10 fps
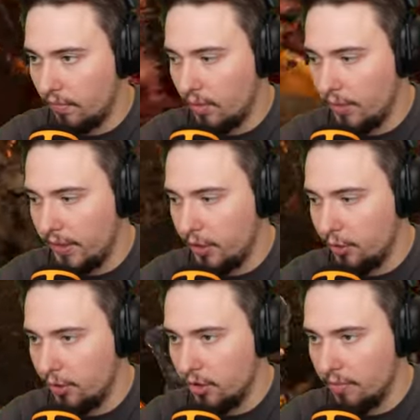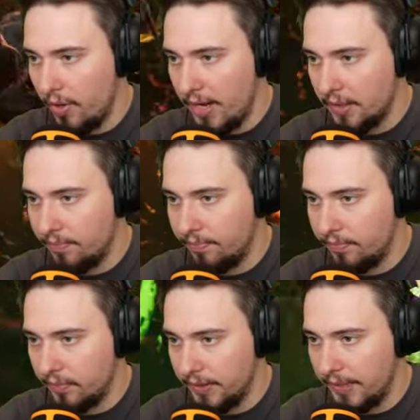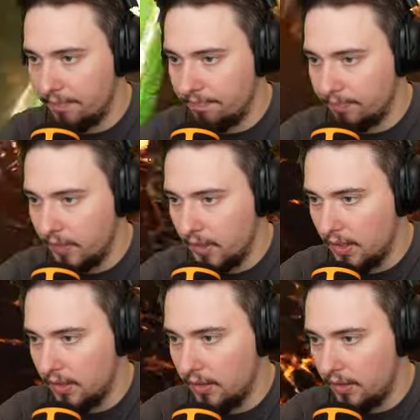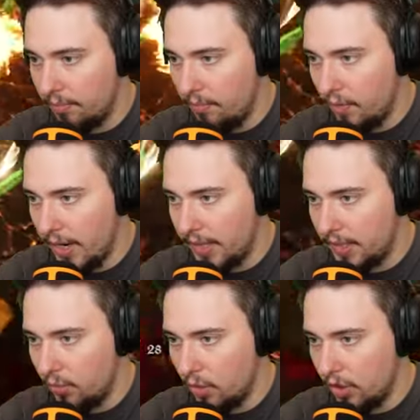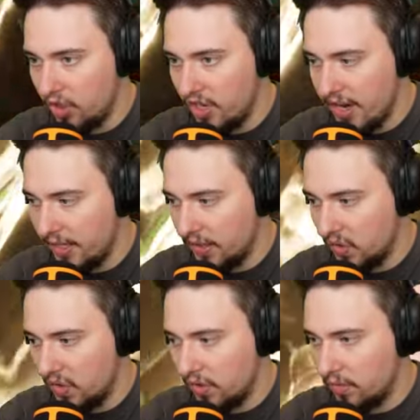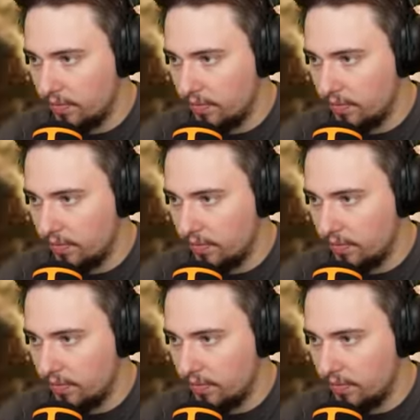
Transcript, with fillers: We need to use the bread. Yep. The bread was nice.